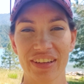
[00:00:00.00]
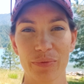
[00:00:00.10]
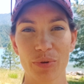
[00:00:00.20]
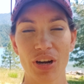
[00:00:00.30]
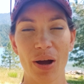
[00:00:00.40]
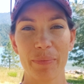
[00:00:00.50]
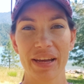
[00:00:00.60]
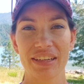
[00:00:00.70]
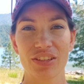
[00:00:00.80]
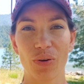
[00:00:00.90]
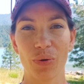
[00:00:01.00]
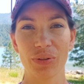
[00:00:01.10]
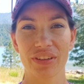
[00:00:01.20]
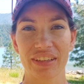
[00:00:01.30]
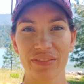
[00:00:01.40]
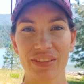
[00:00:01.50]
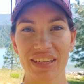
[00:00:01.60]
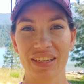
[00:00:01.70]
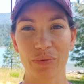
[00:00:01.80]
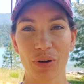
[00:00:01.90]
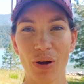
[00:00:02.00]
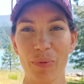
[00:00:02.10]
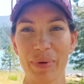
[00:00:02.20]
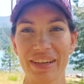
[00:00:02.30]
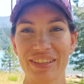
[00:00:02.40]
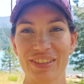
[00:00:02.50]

We're not made to hold our gifts in. We're all made to